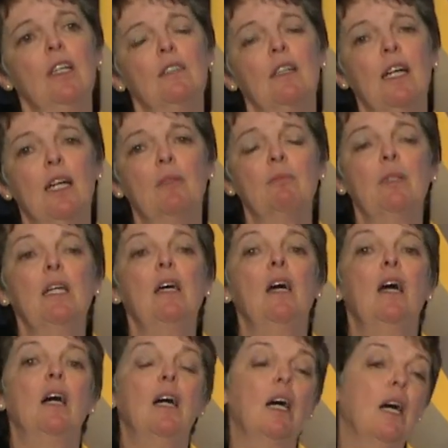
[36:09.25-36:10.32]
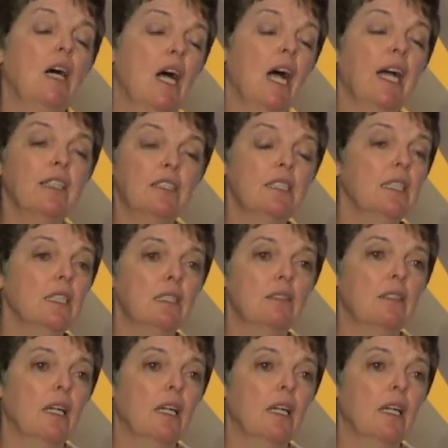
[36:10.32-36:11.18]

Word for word: Mm-hmm. Um, I did,